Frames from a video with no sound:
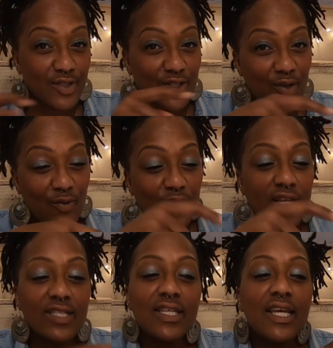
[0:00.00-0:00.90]
don't
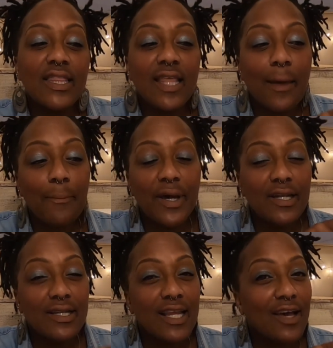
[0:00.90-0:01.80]
forget to hit that
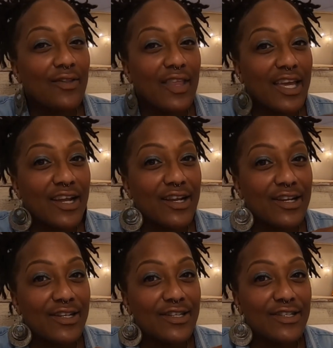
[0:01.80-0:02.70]
button down
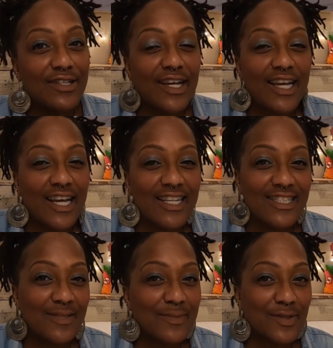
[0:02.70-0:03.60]
there and
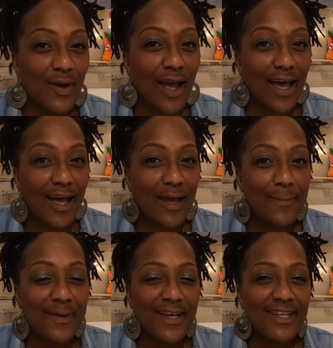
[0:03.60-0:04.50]
subscribe.
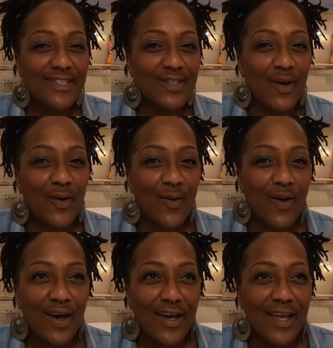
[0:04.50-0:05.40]
So
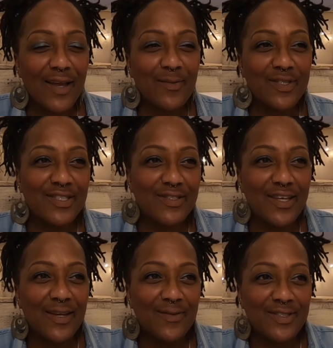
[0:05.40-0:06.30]
it was
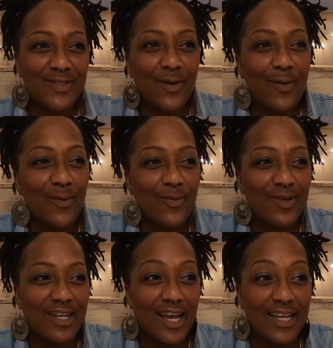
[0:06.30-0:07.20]
so
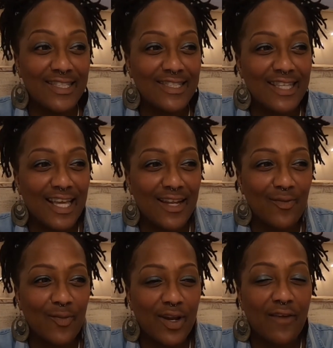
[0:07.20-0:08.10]
nice that
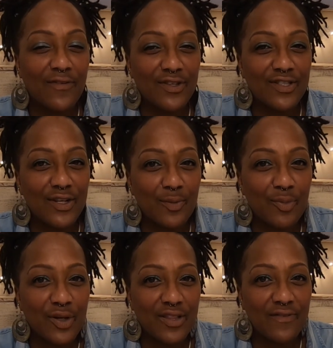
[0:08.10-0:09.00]
when I first started
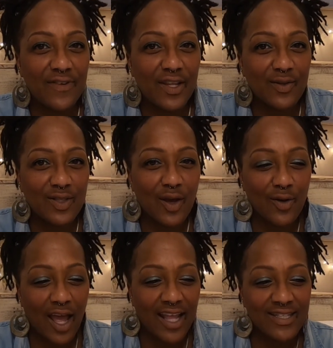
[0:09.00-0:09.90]
putting the videos
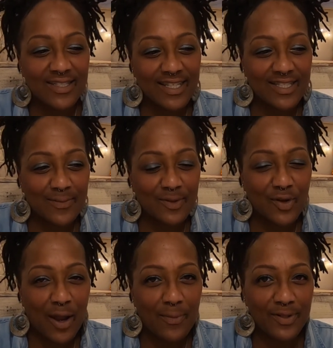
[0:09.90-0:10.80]
out, I had 6
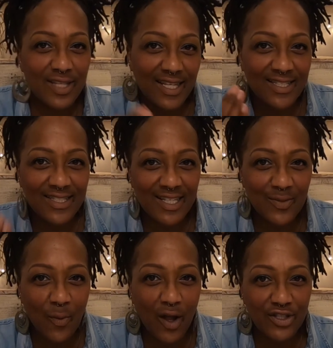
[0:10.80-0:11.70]
subscribers and
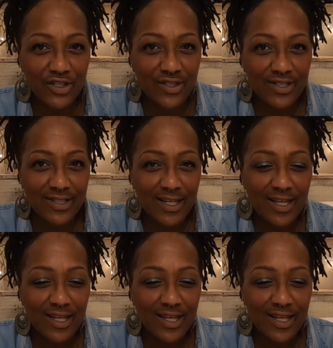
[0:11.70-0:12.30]
6 watchers.